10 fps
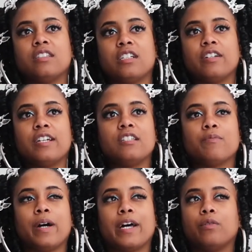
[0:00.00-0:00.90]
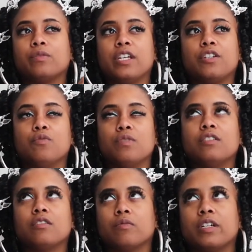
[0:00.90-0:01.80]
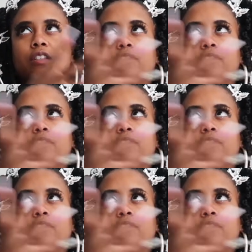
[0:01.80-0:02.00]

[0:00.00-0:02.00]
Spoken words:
series, but I don't think you need to read